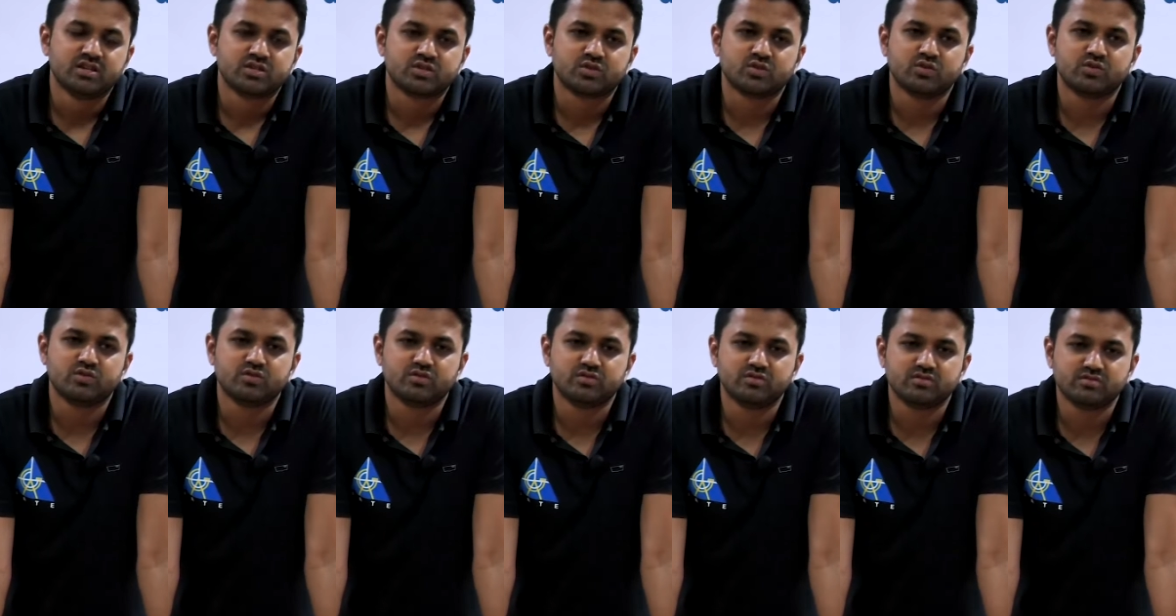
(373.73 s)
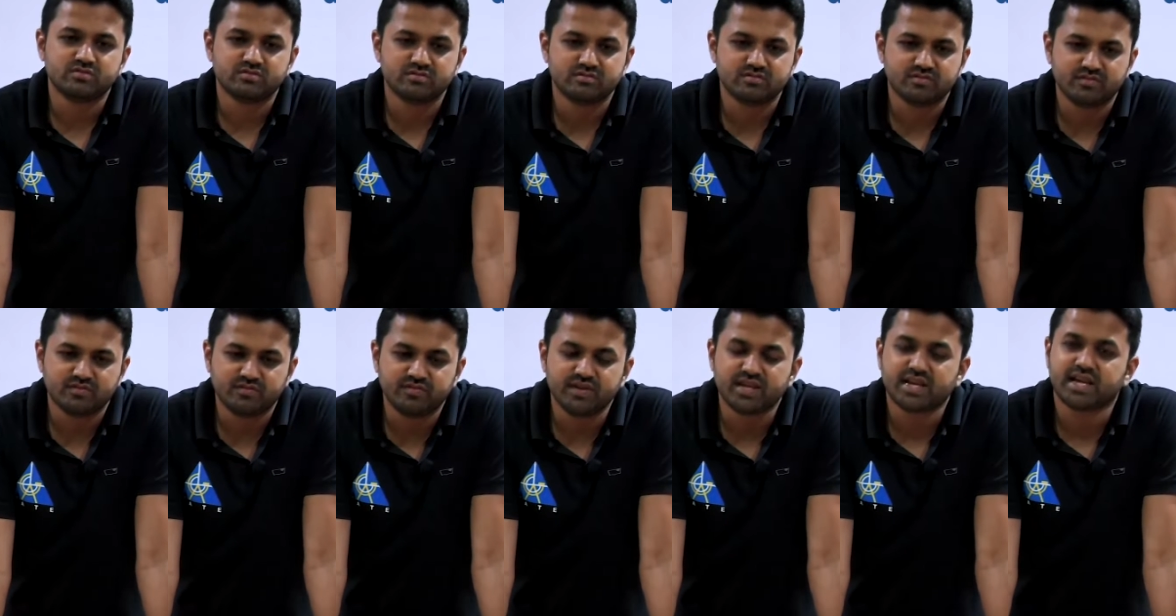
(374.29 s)

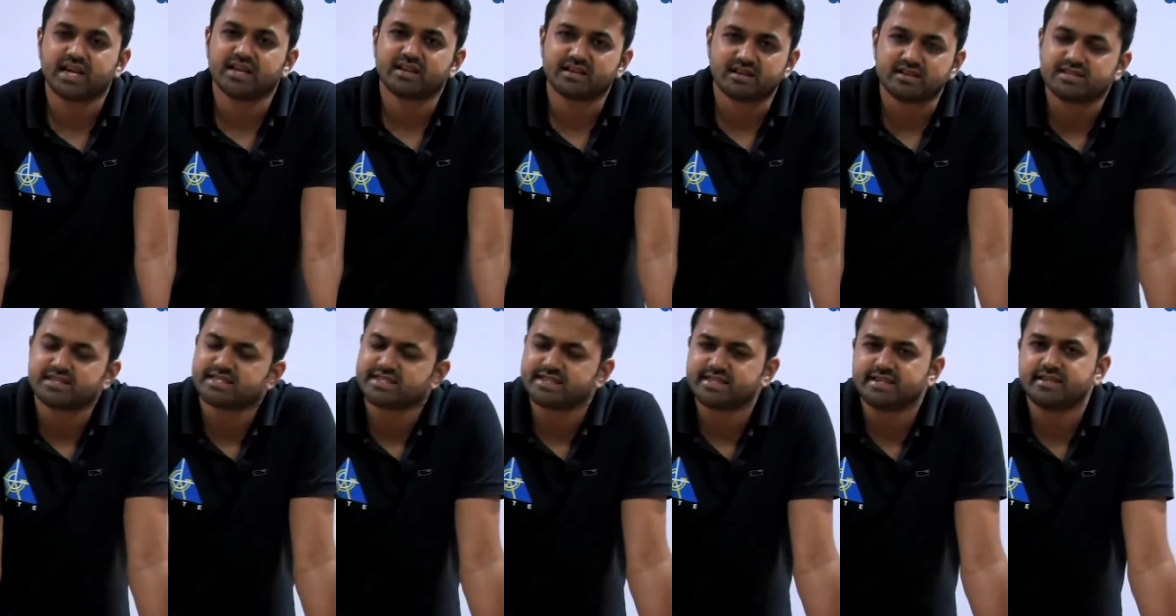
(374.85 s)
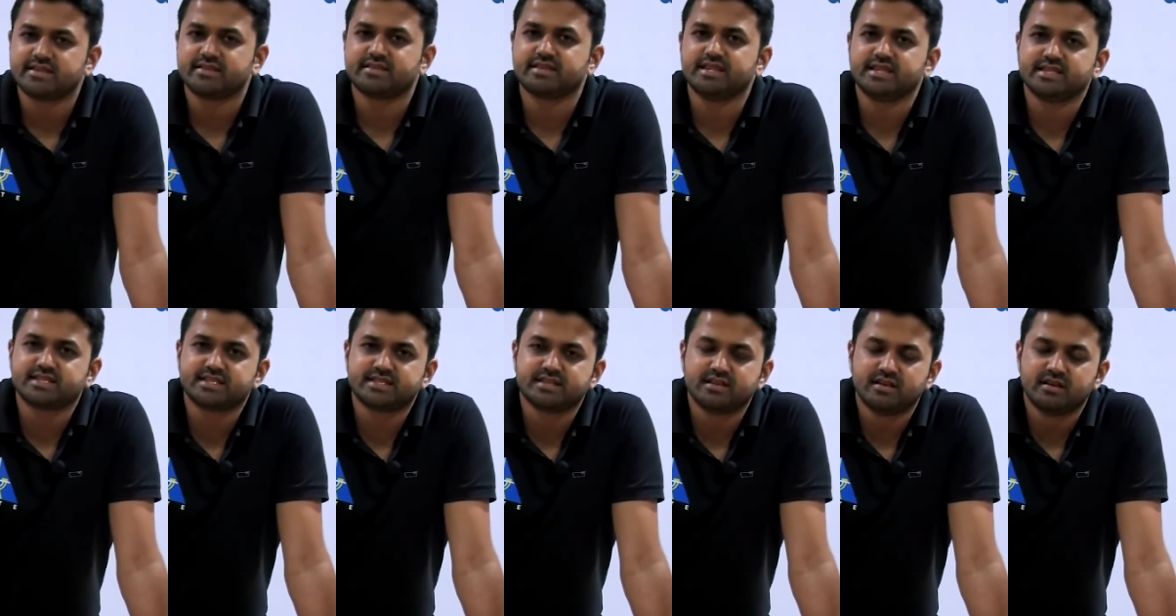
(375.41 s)
So we can consider
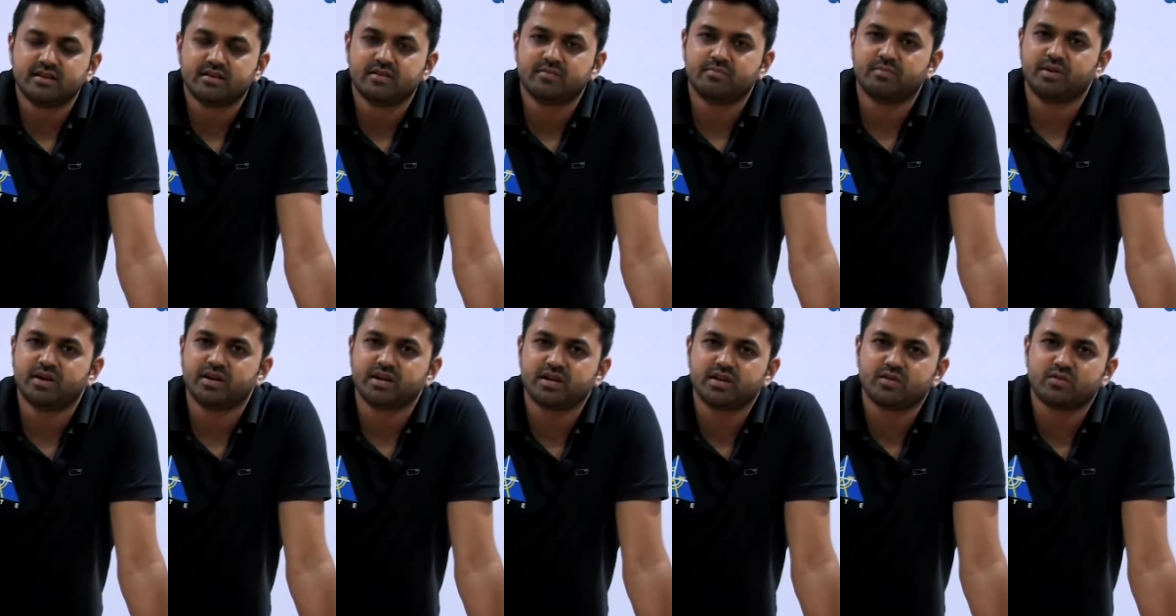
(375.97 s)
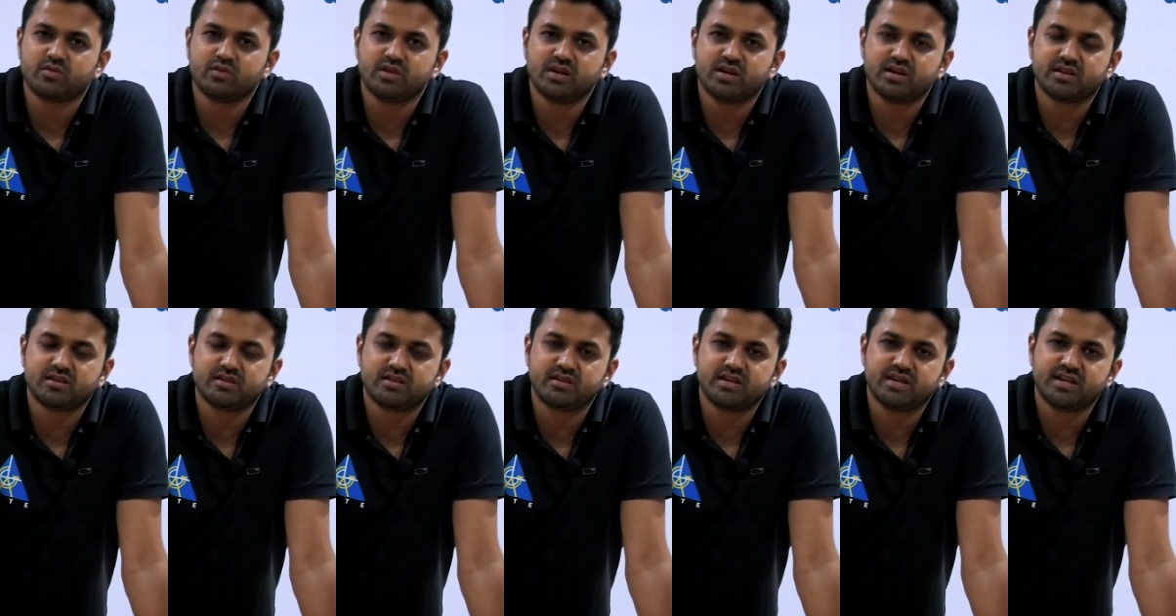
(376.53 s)
this
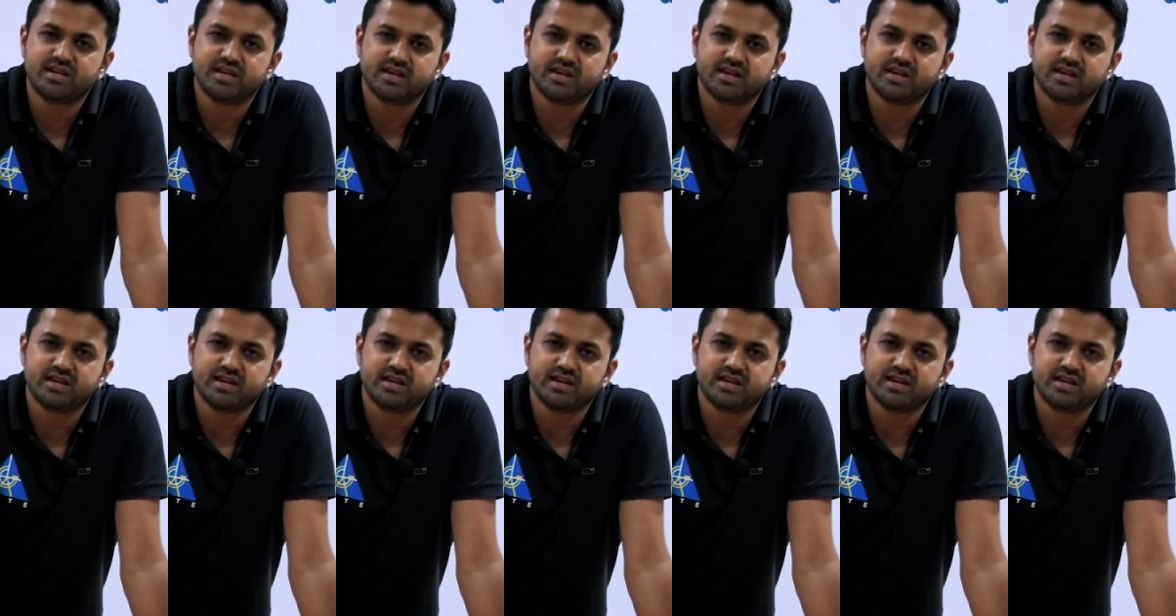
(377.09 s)
particular